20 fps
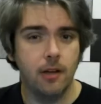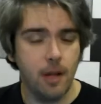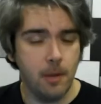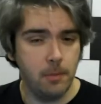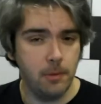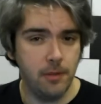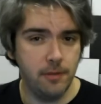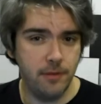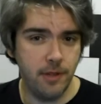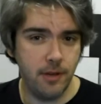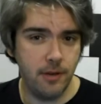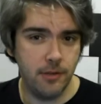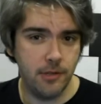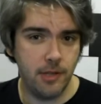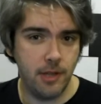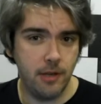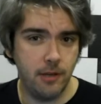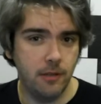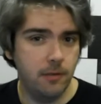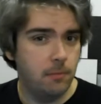couple of years
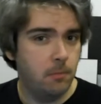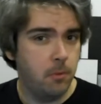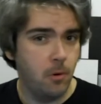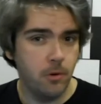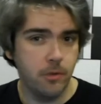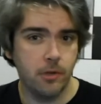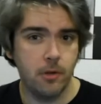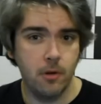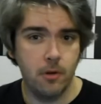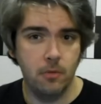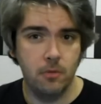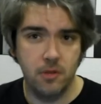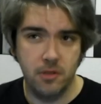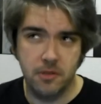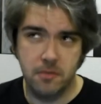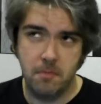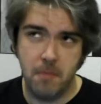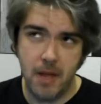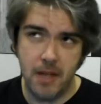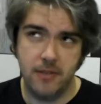later, Portugal was
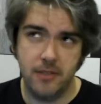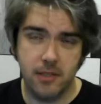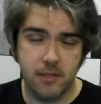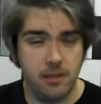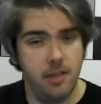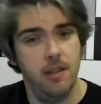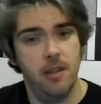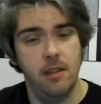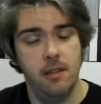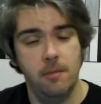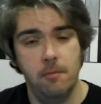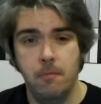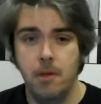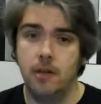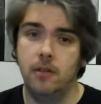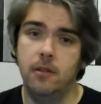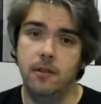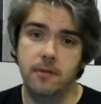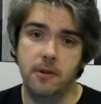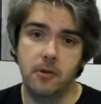basically in the
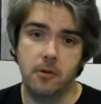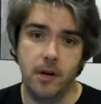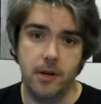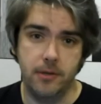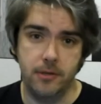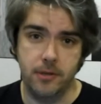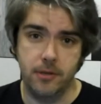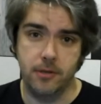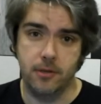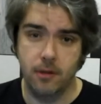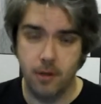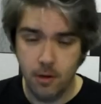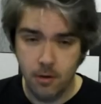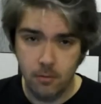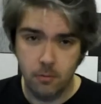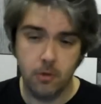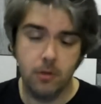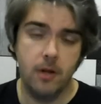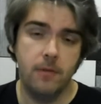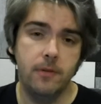middle of a crisis.
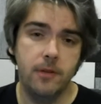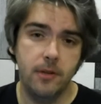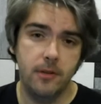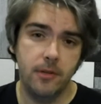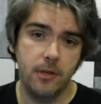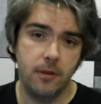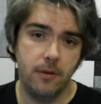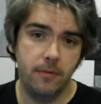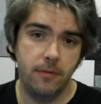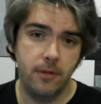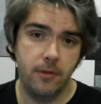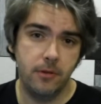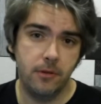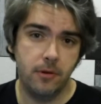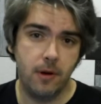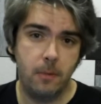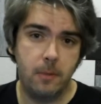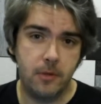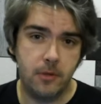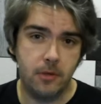We'll cover this on a future
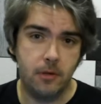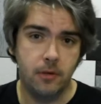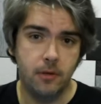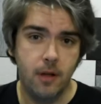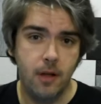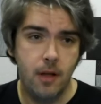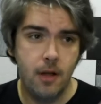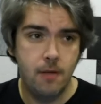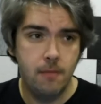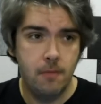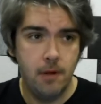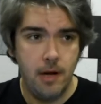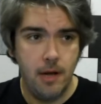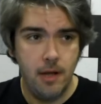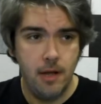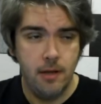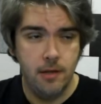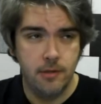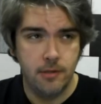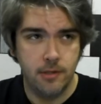episode, but
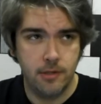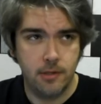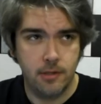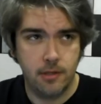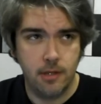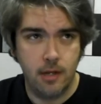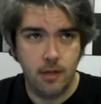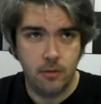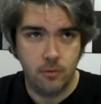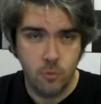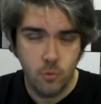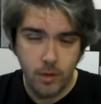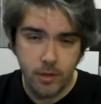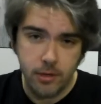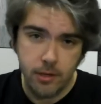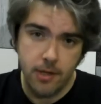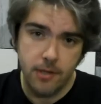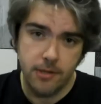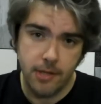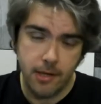as
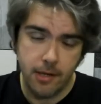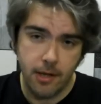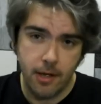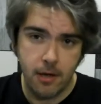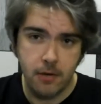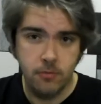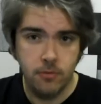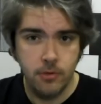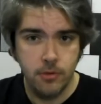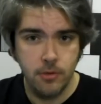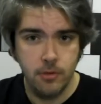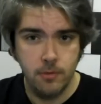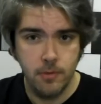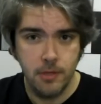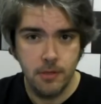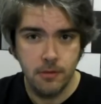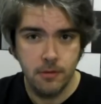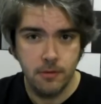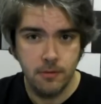quickly as I can resume it,